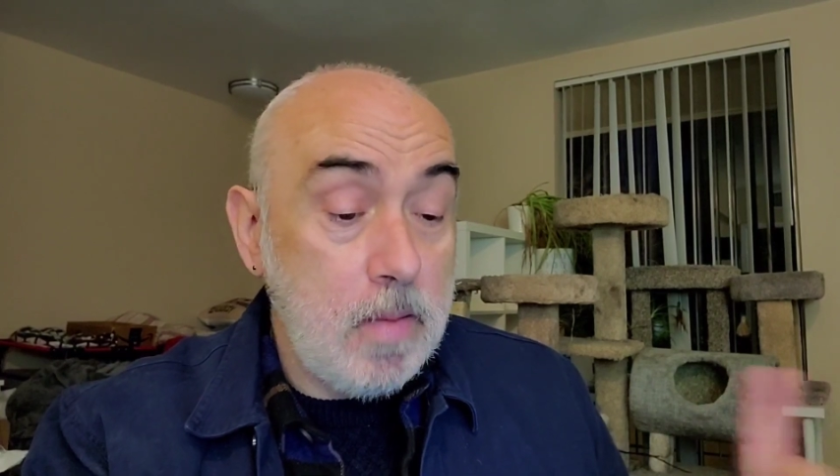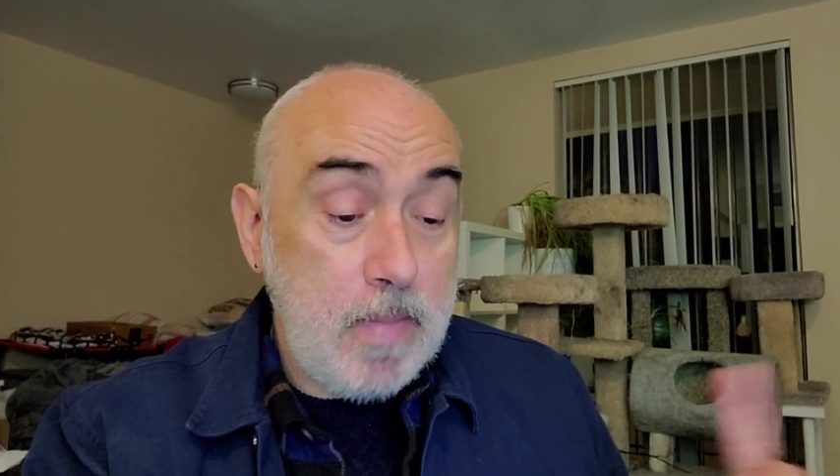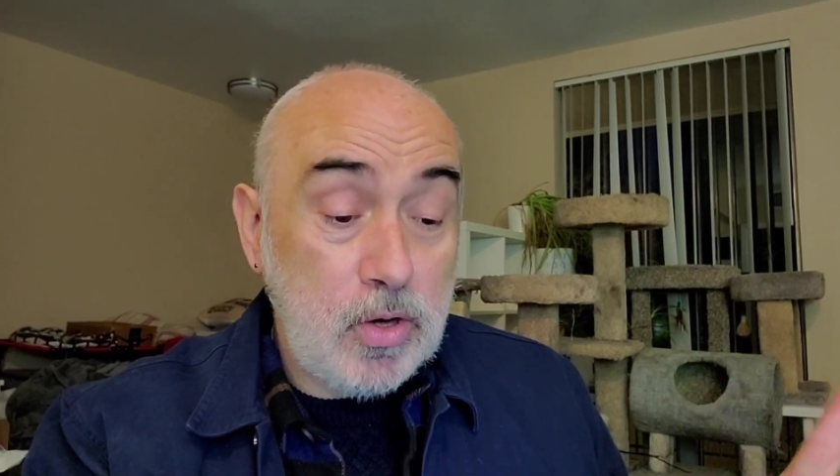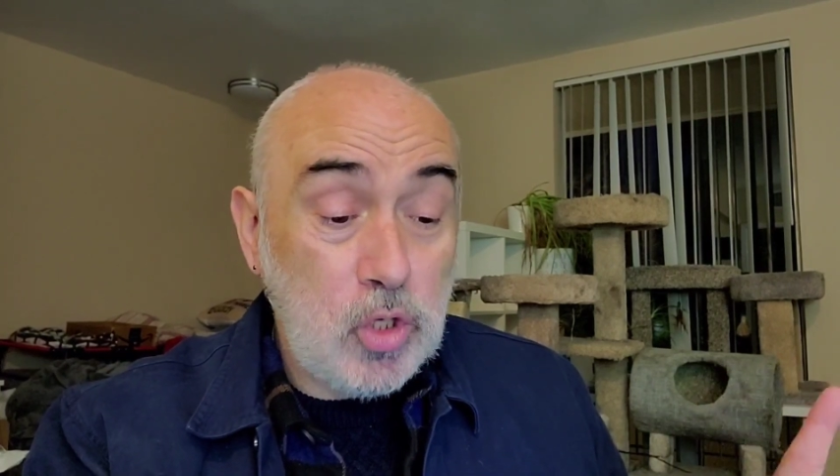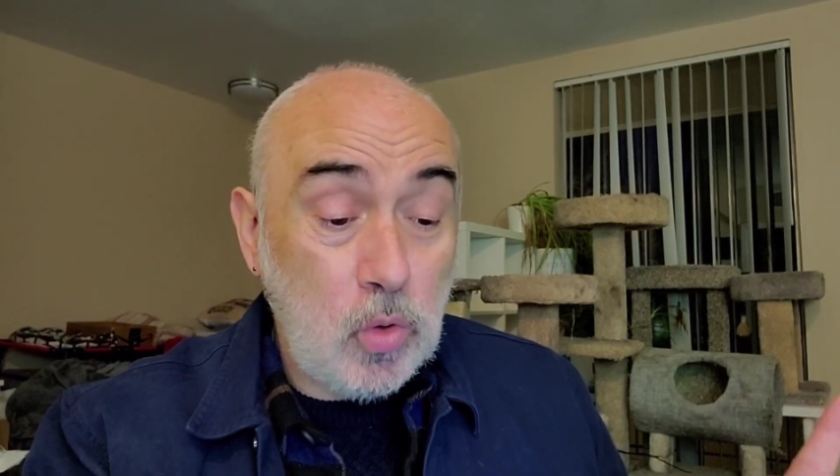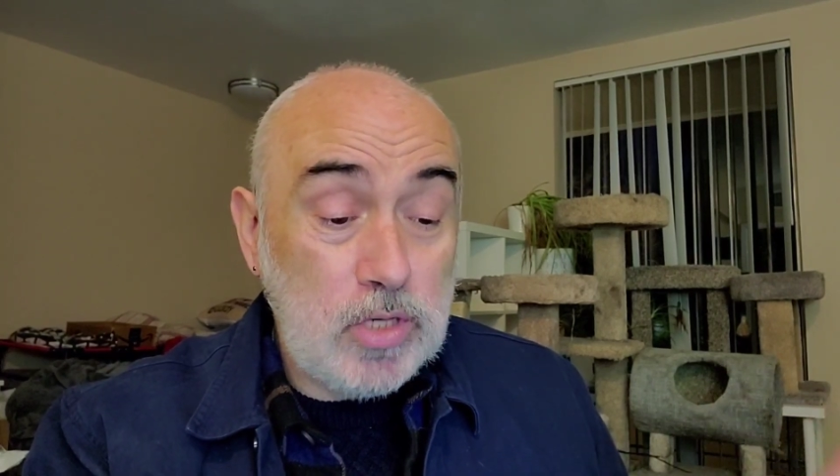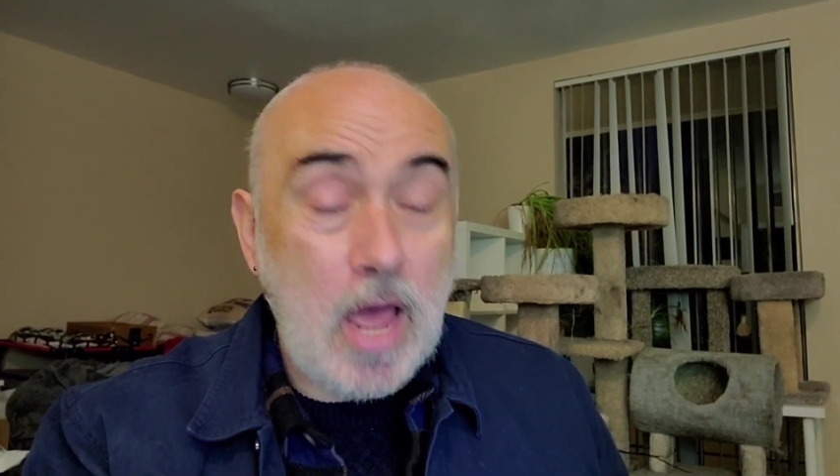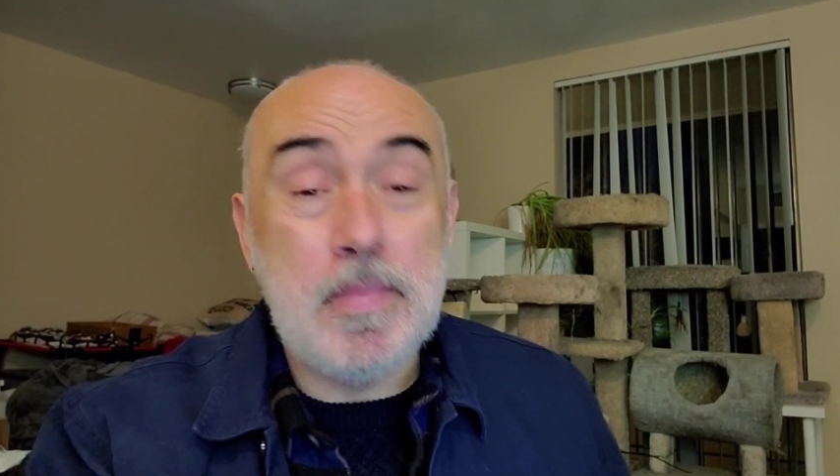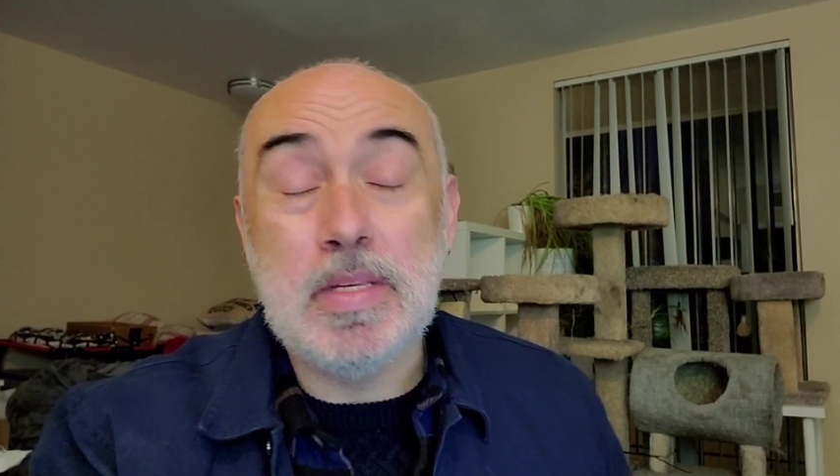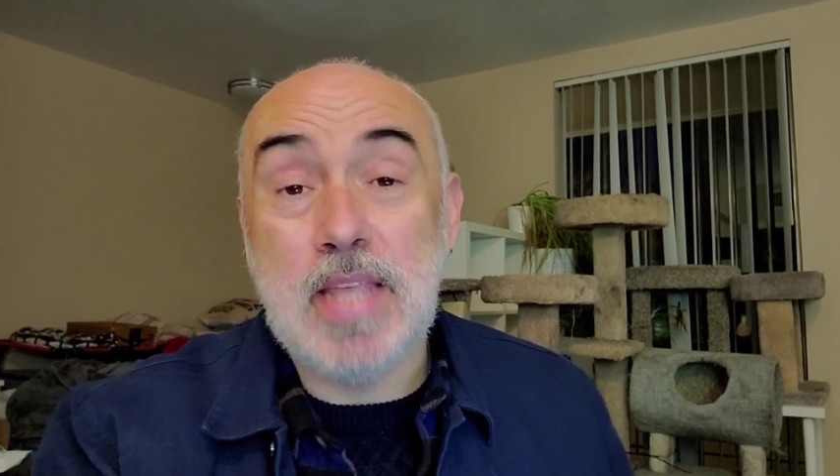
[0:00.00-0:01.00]
My show
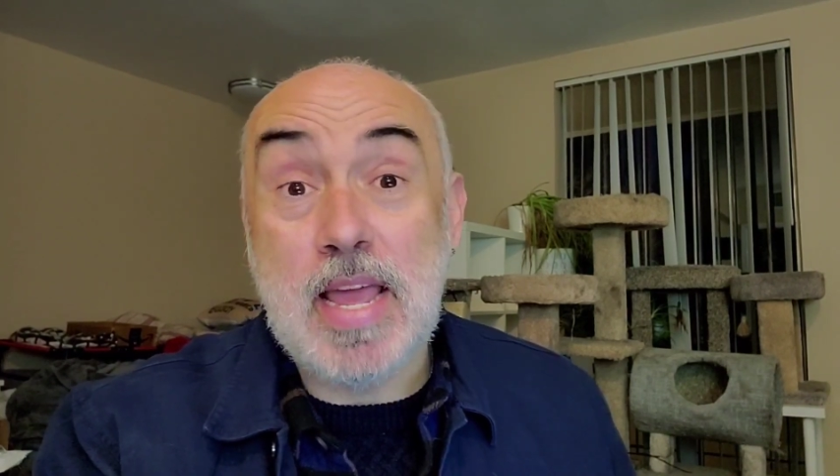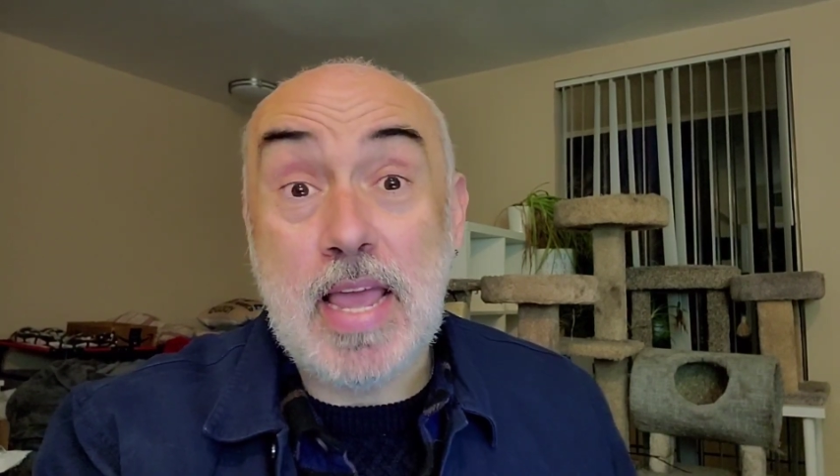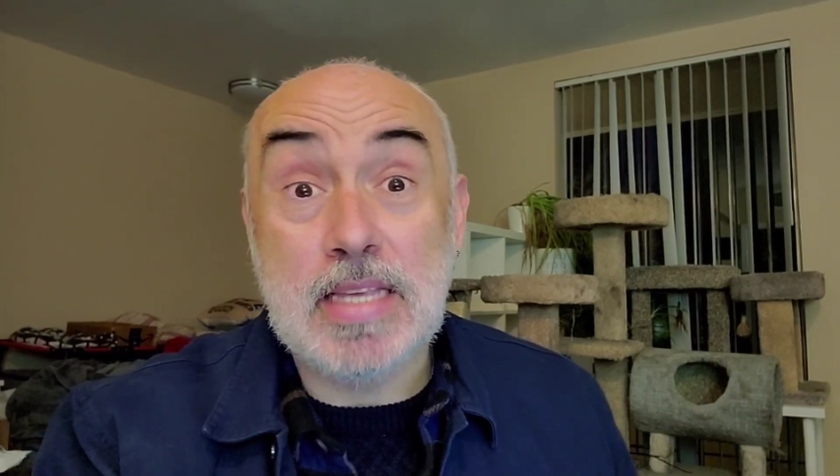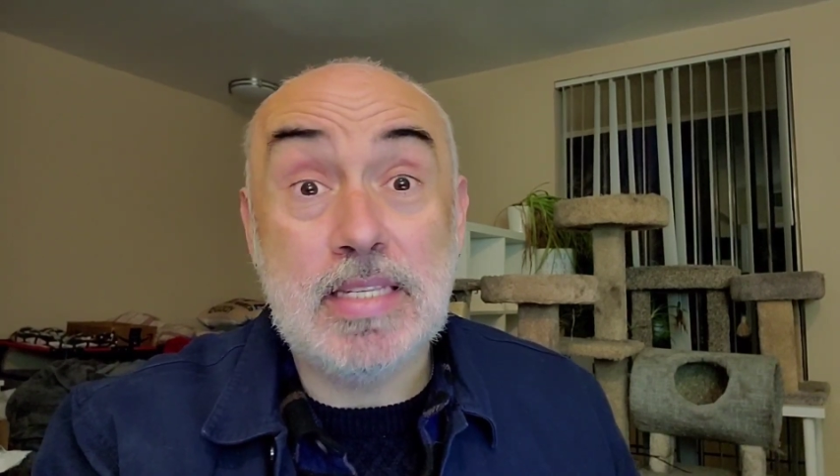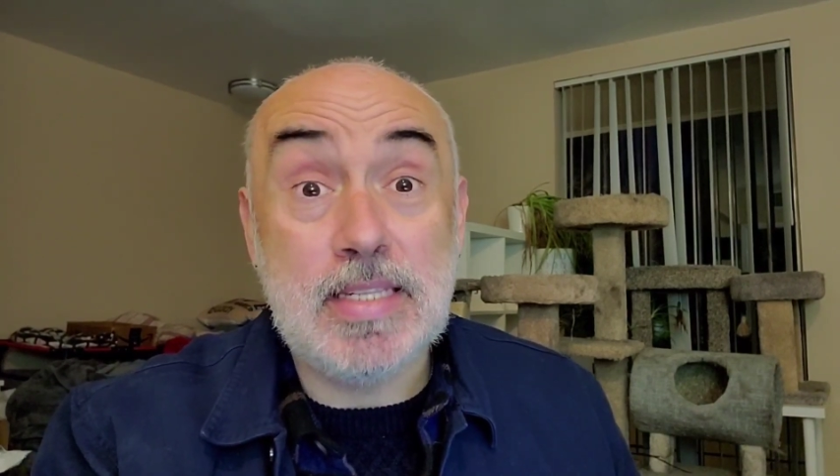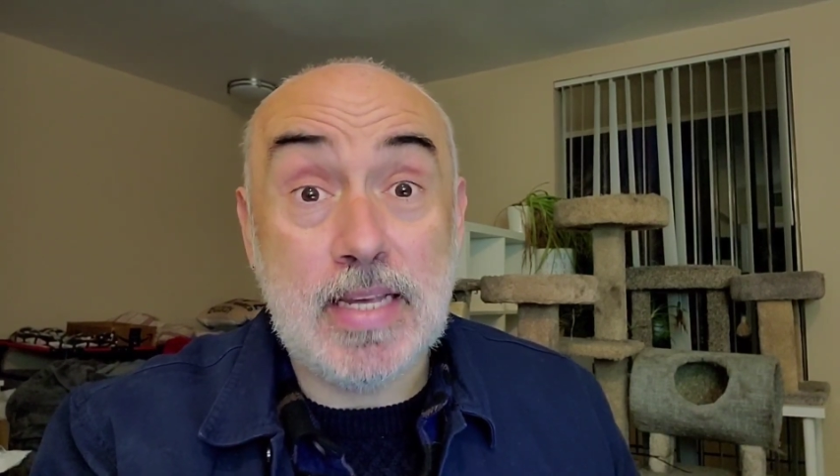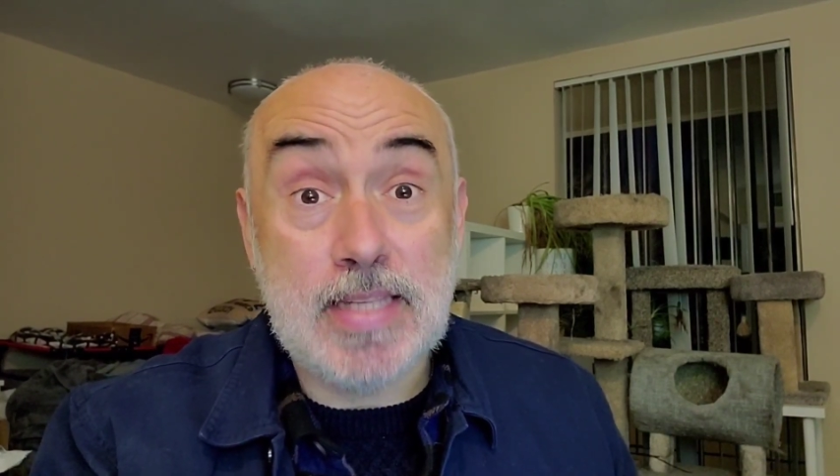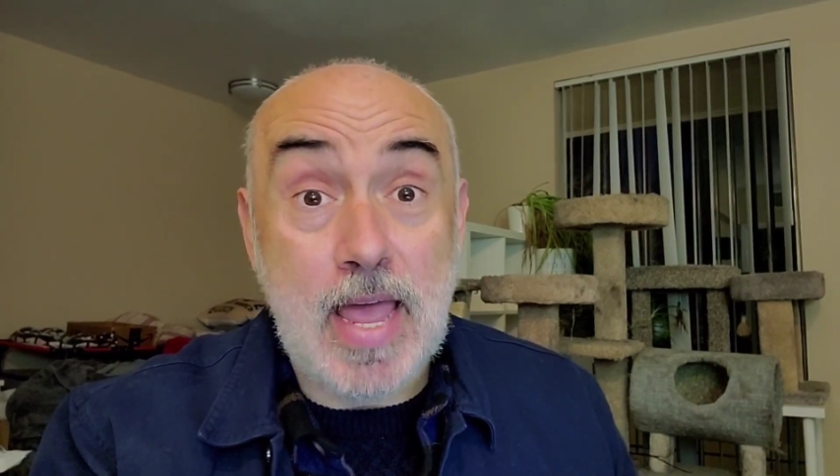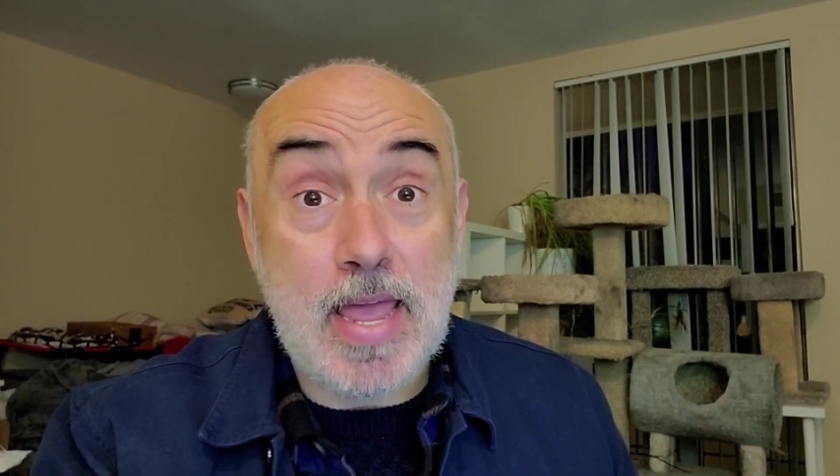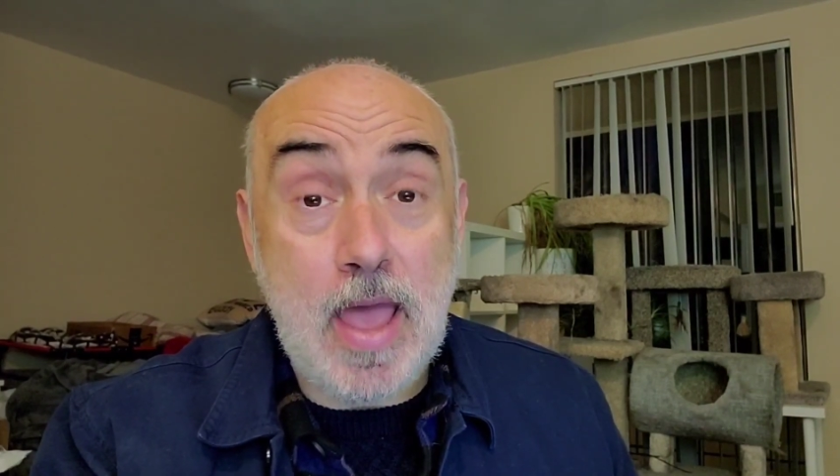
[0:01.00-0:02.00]
time is like
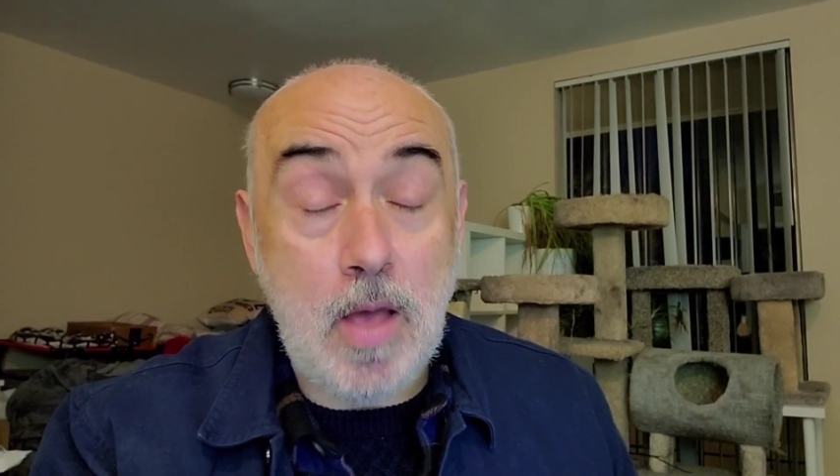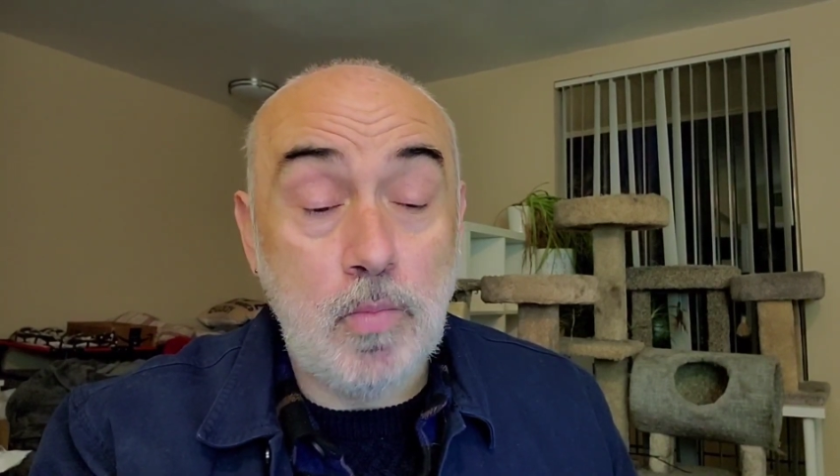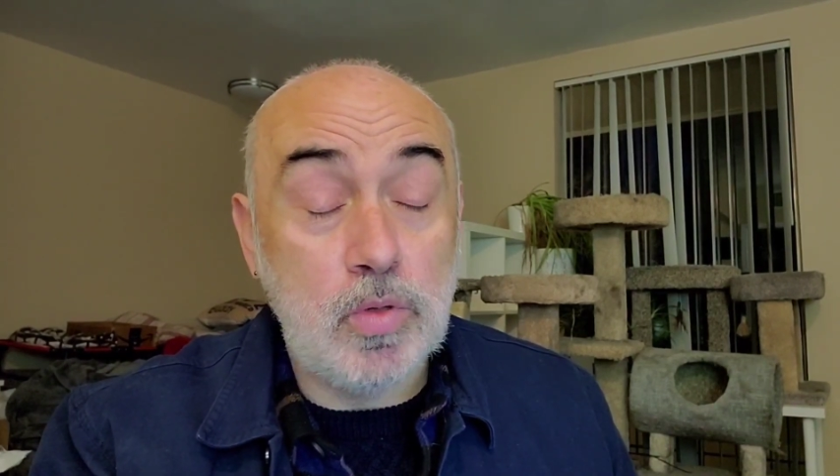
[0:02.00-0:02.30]
6 a.m.